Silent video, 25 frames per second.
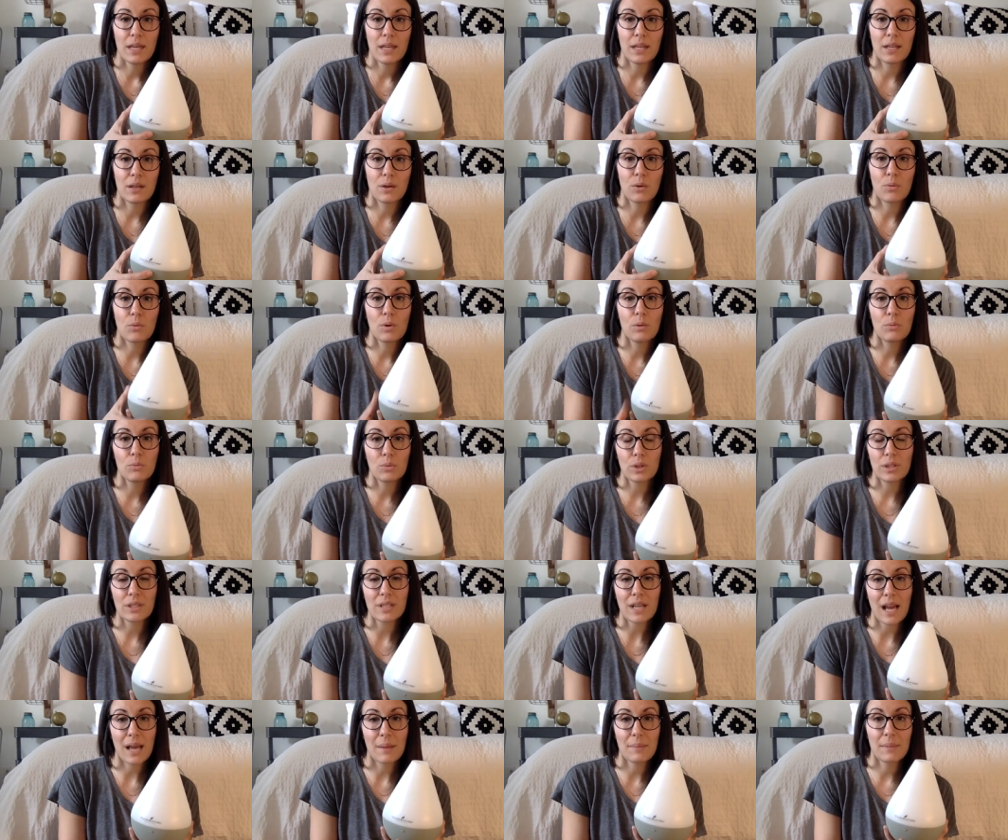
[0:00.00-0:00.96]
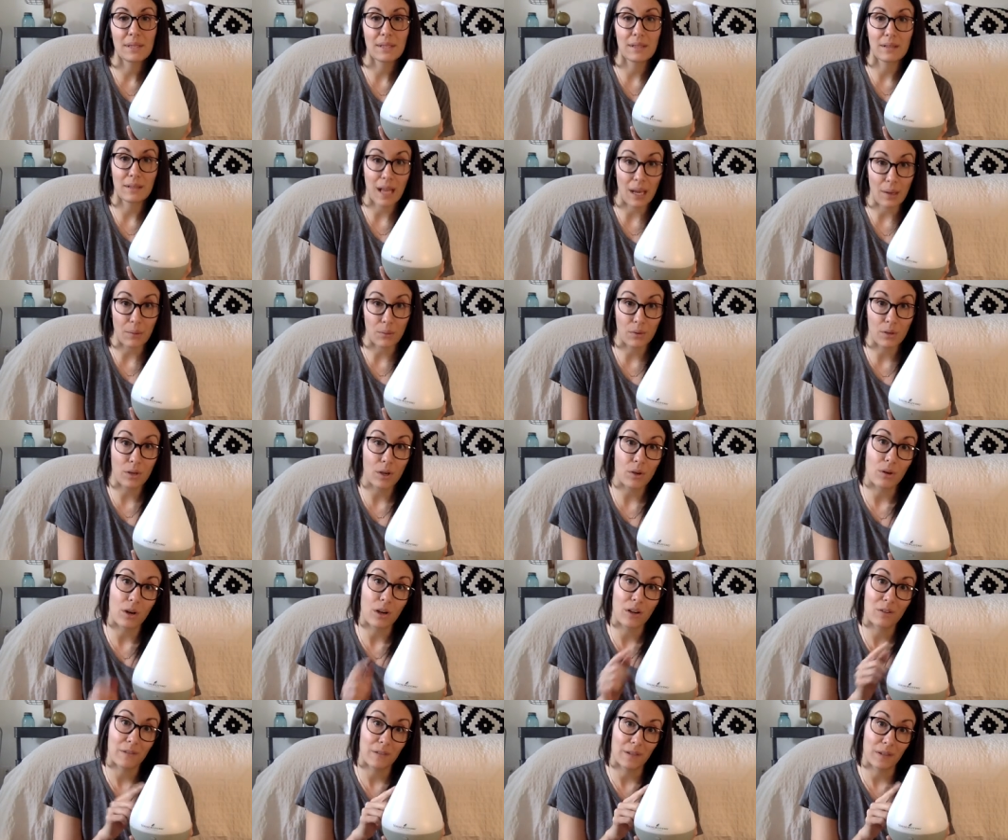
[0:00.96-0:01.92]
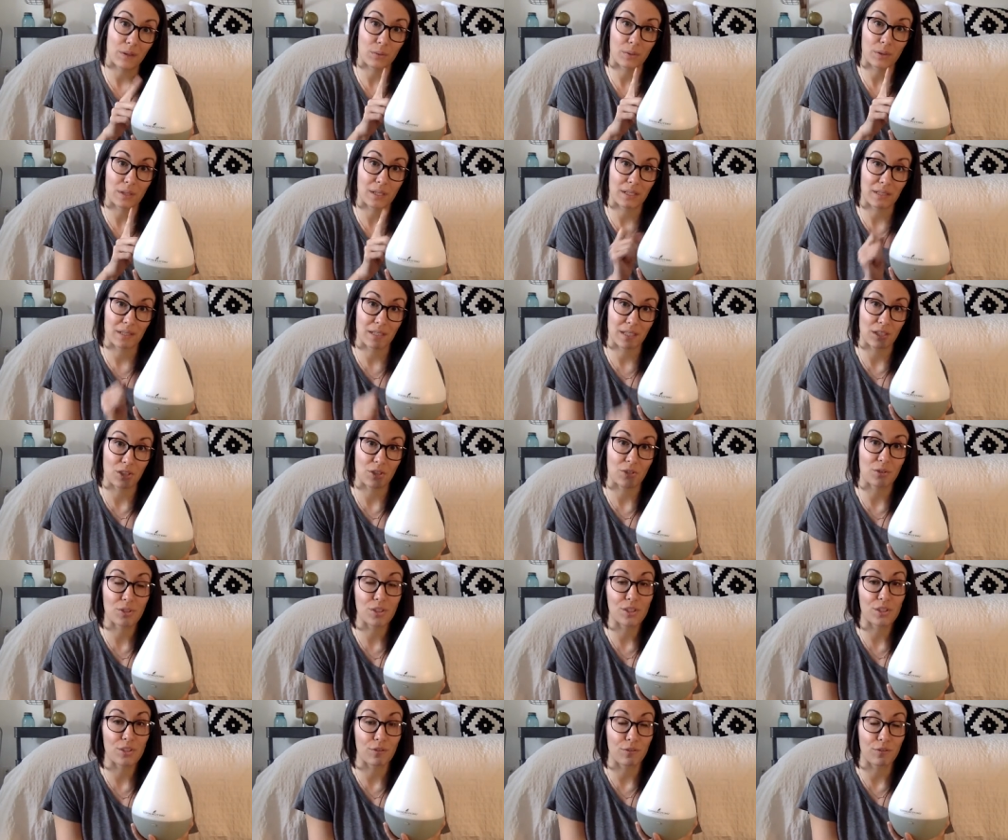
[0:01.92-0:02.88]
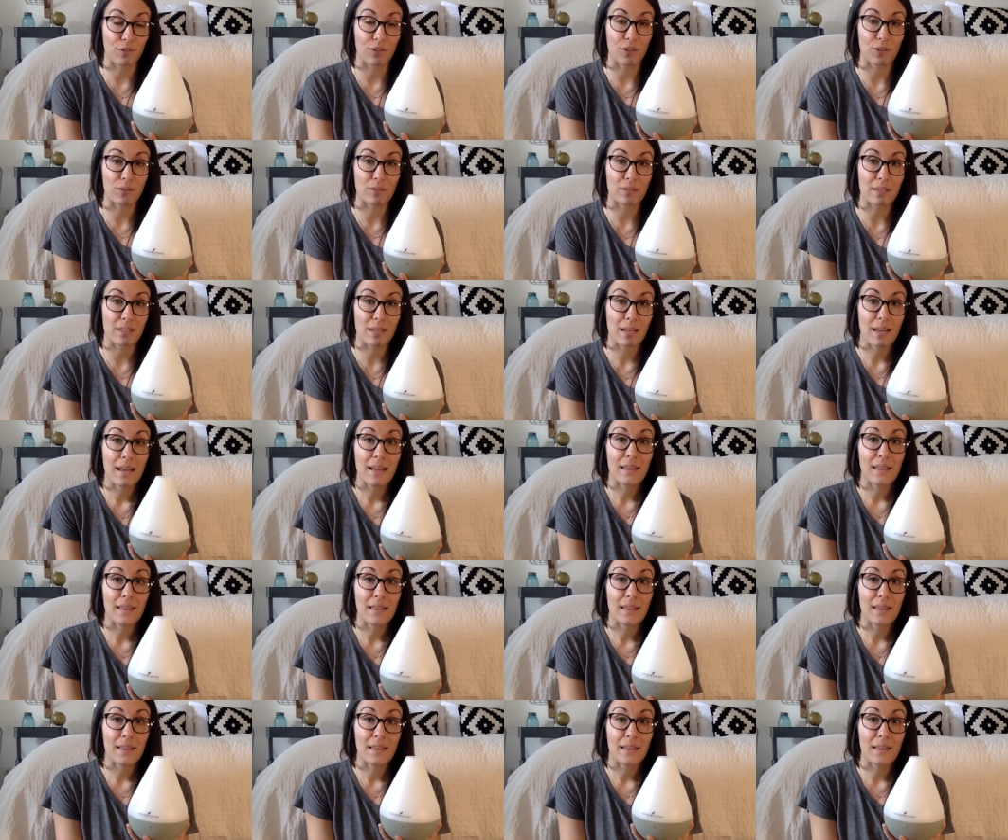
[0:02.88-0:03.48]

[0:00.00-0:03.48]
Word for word: hit it one more time and the light will go off and it will continue to diffuse.